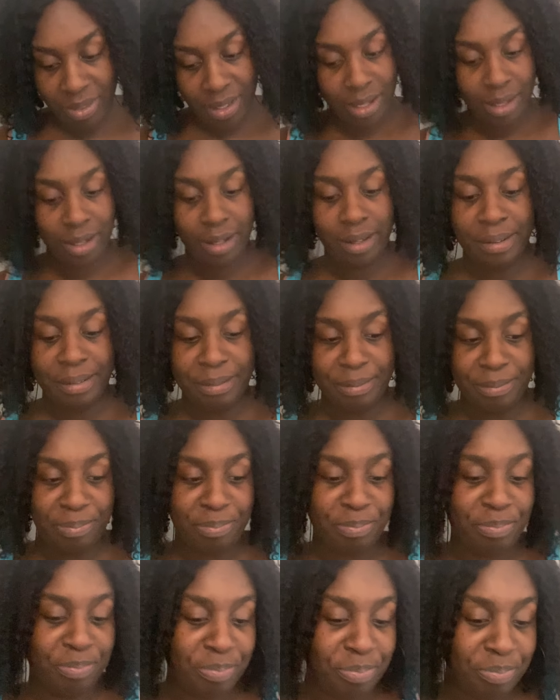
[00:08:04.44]

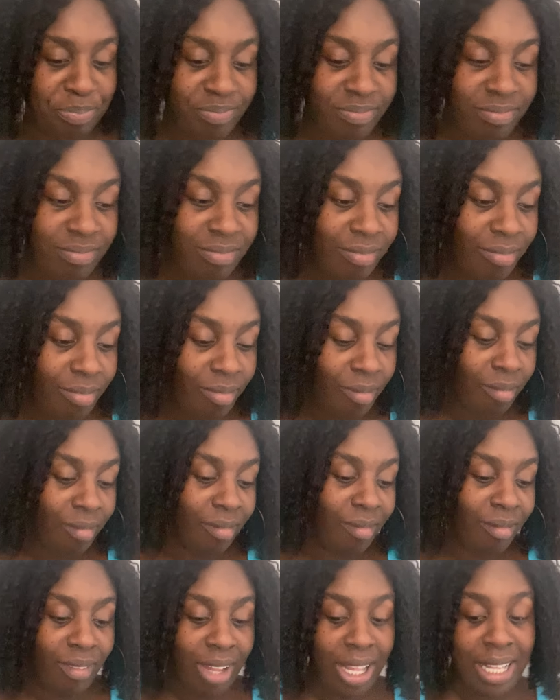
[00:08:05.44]
That's
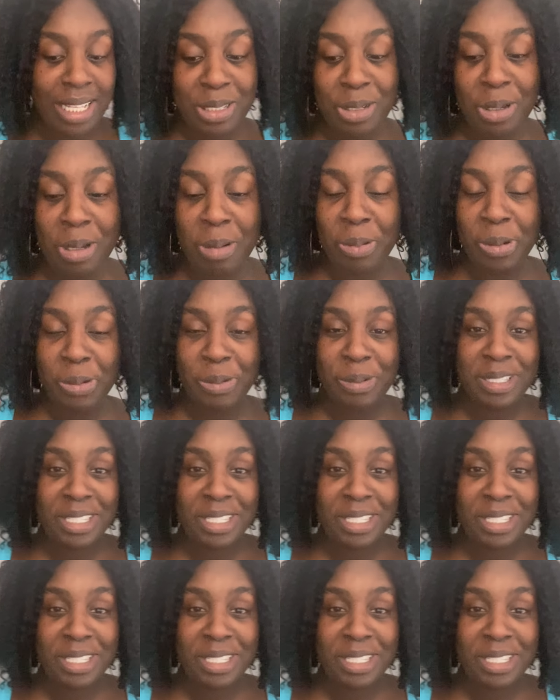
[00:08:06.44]
all I'm going to